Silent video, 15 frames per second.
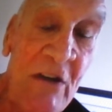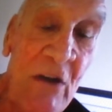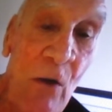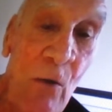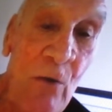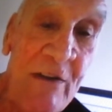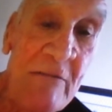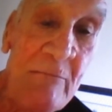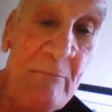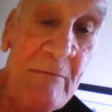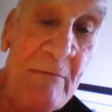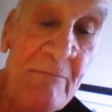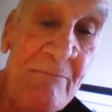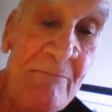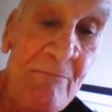Won the gold in
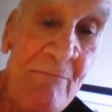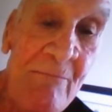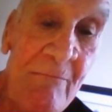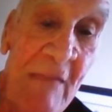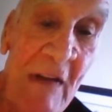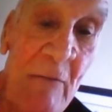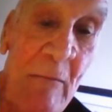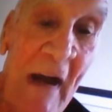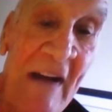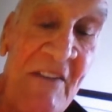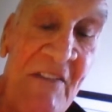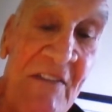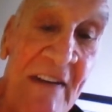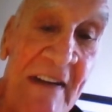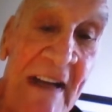
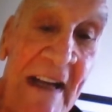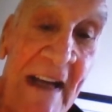boxing.